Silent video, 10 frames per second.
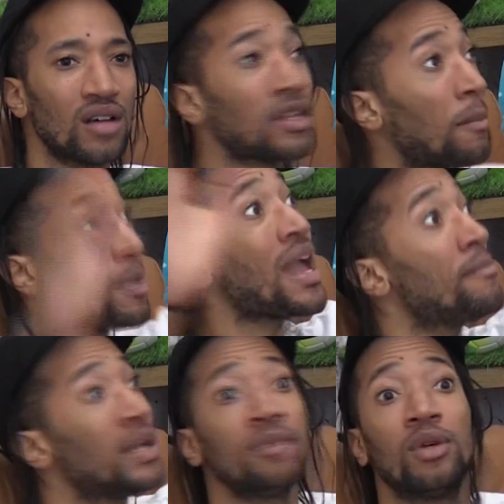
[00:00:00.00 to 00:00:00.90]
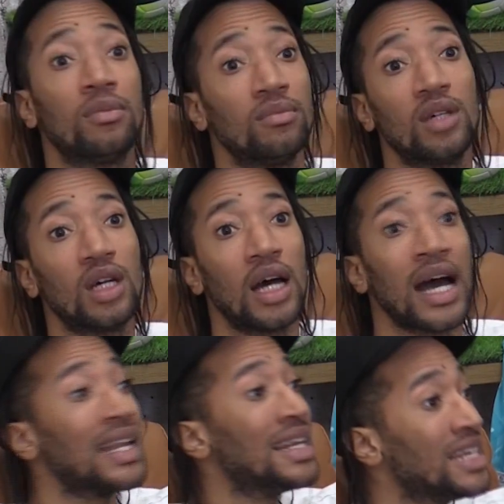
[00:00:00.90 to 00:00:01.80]
At the bare minimum,
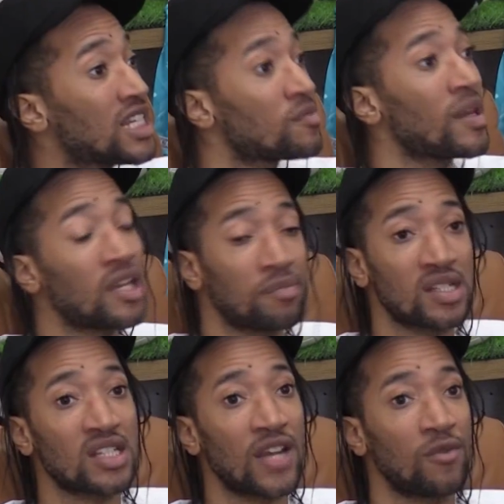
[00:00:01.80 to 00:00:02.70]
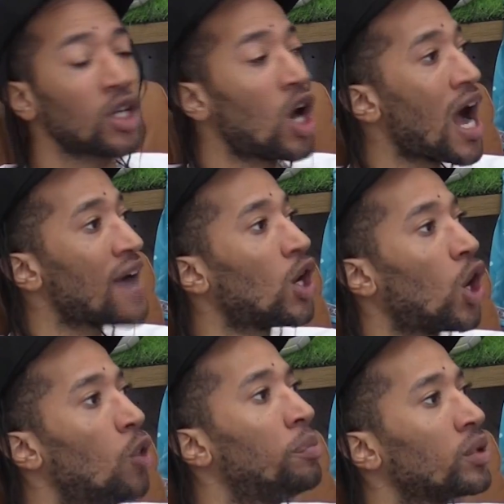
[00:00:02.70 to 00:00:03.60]
at least make it be safe. We can't have a
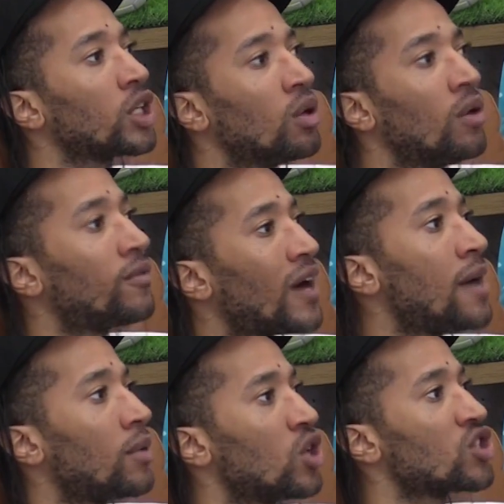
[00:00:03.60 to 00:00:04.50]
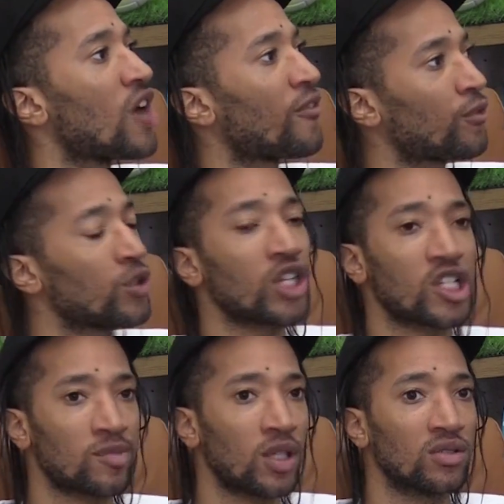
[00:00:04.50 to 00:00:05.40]
whole building go on fire because a fridge
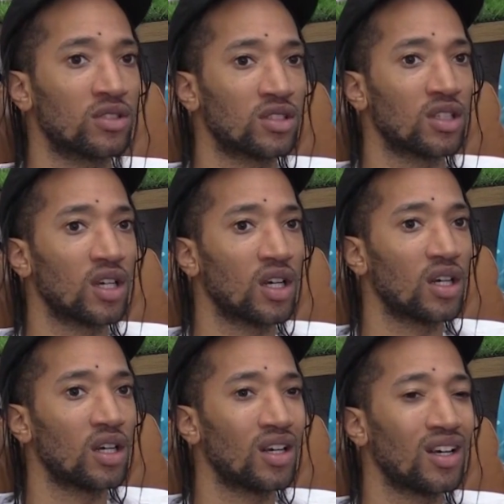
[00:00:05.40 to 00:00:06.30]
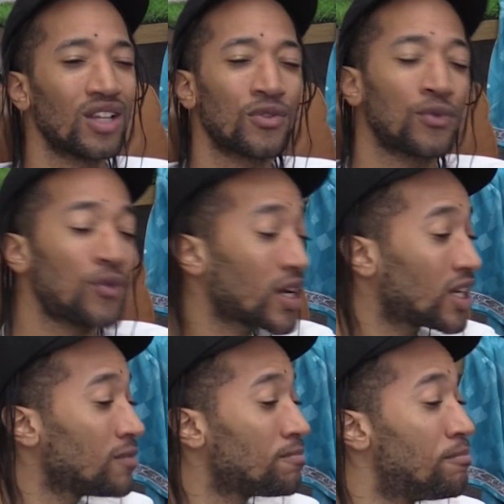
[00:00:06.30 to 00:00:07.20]
explodes. It's
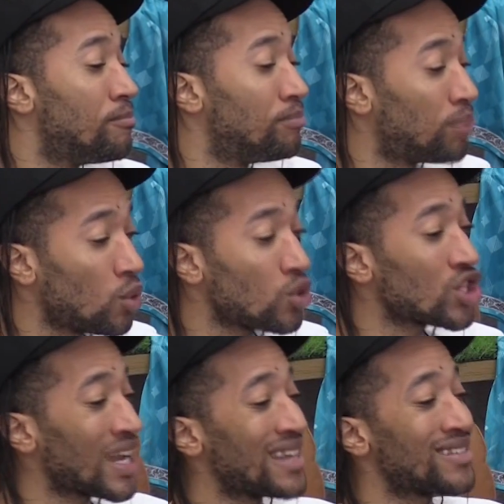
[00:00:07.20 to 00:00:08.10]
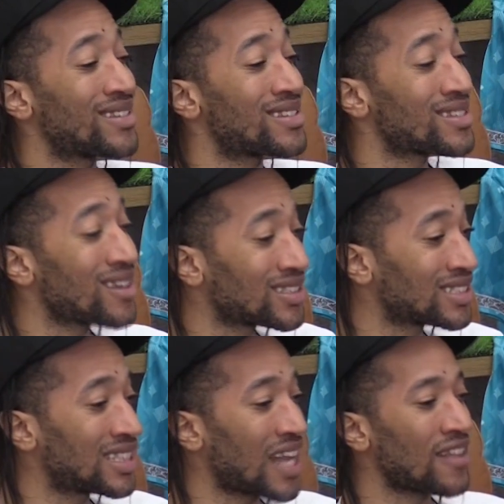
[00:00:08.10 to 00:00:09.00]
fucking bullshit. It's
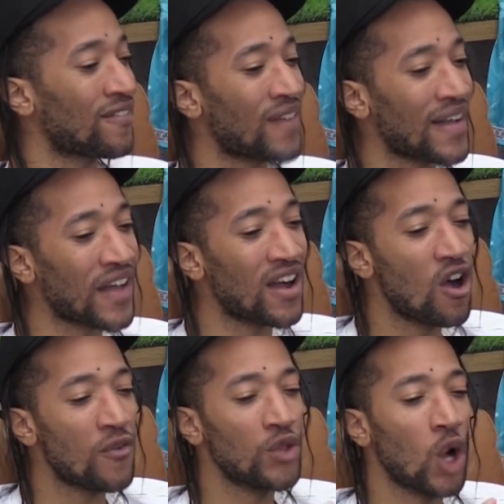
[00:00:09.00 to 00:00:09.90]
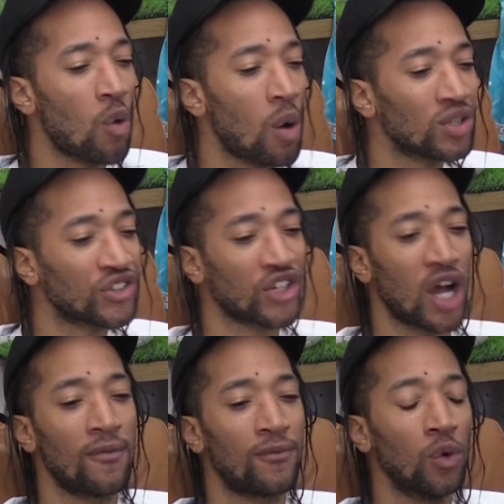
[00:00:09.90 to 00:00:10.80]
disgusting. And the fact that no one wants to
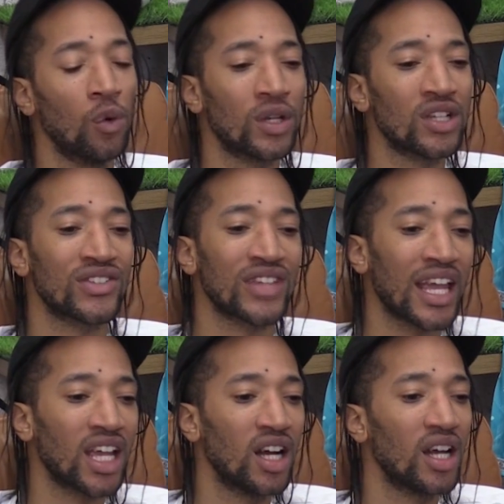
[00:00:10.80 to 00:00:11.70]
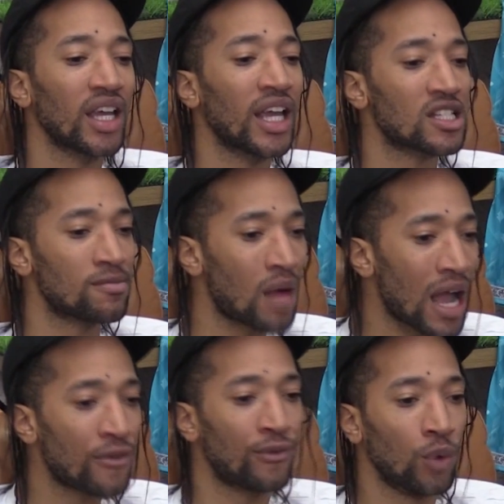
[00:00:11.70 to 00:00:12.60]
come forward and say, it's
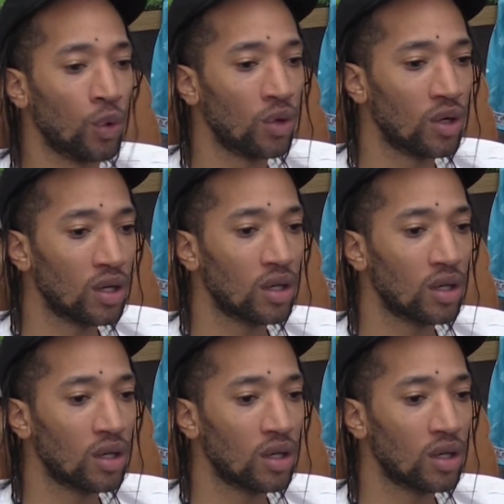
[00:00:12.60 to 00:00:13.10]
my fault.